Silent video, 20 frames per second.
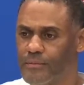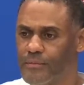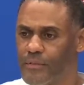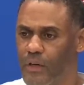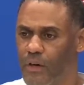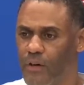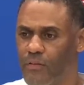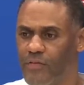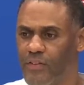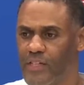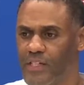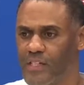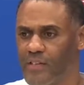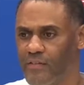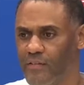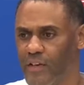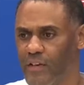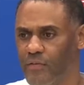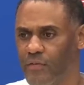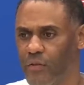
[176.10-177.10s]

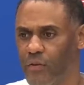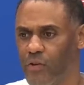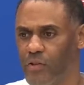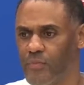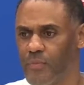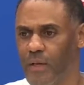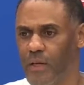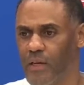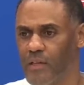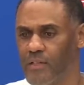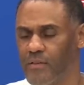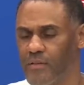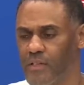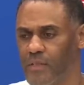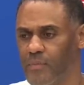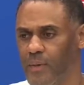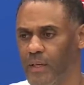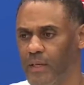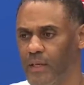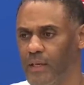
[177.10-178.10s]
offensively for us because of his
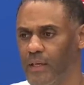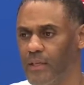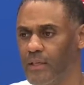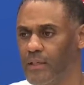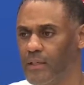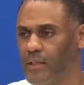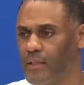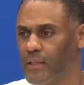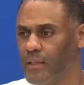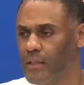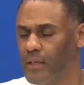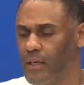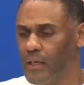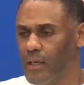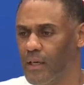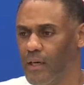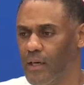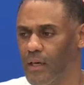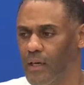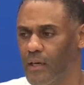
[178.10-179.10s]
speed.
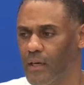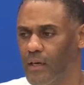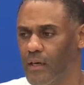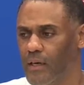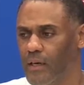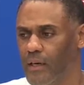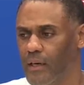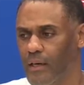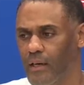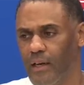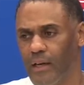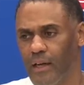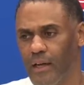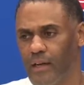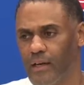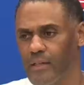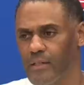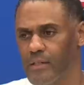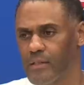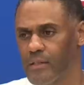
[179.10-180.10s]
And he
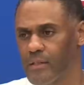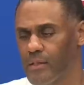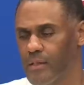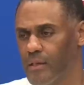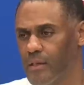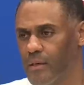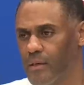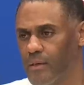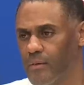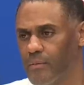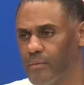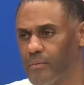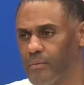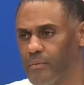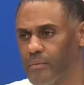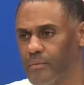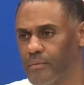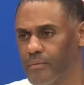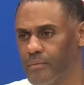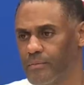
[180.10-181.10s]
has
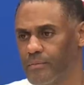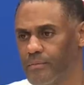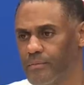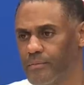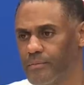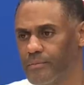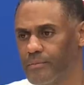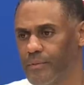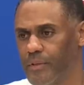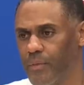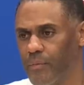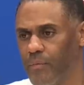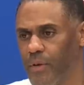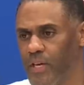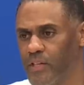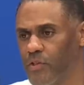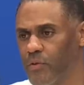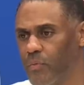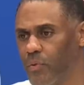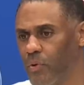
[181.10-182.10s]
the
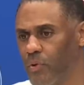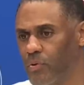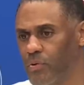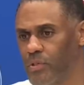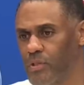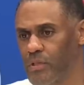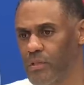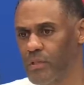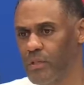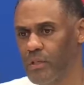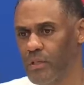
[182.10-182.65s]
measurables